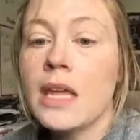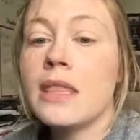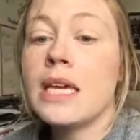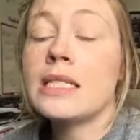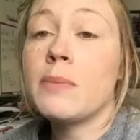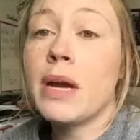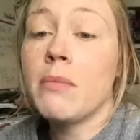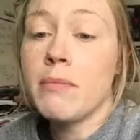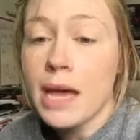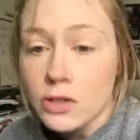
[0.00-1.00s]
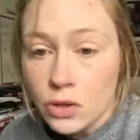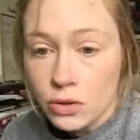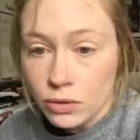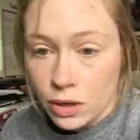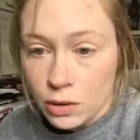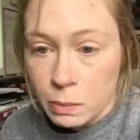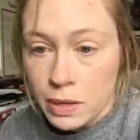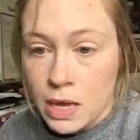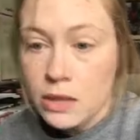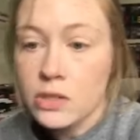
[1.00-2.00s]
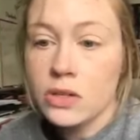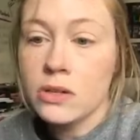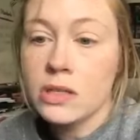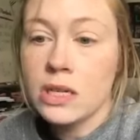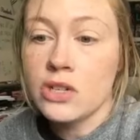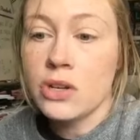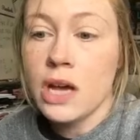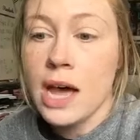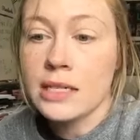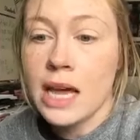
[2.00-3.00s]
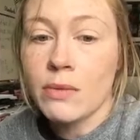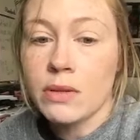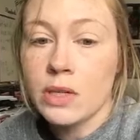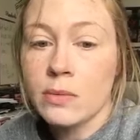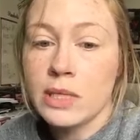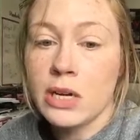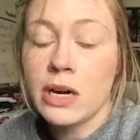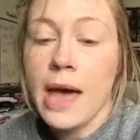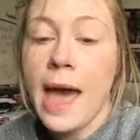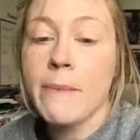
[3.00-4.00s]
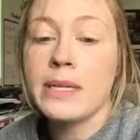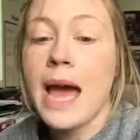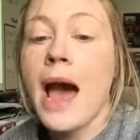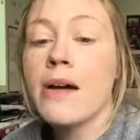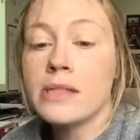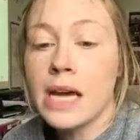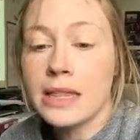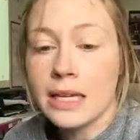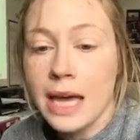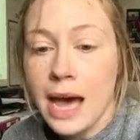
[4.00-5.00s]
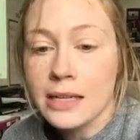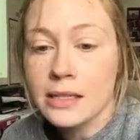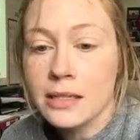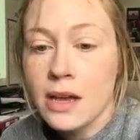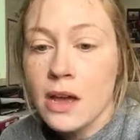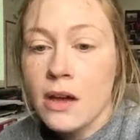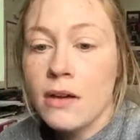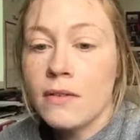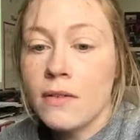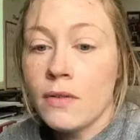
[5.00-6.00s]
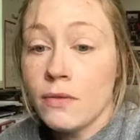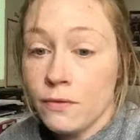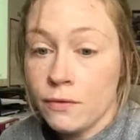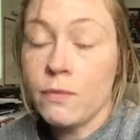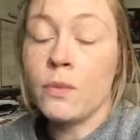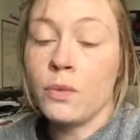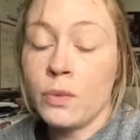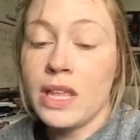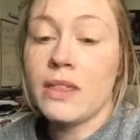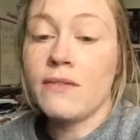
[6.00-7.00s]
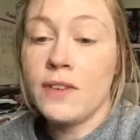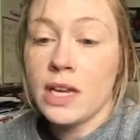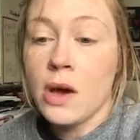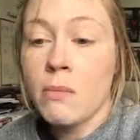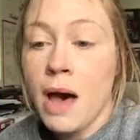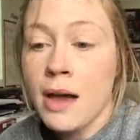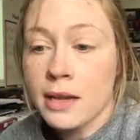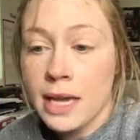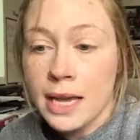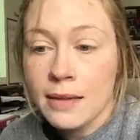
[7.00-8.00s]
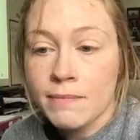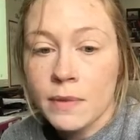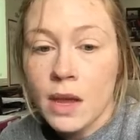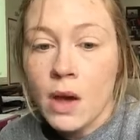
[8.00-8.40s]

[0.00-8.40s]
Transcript: In the experimental group, the students' initial contact with new material happened outside the class with video modeling,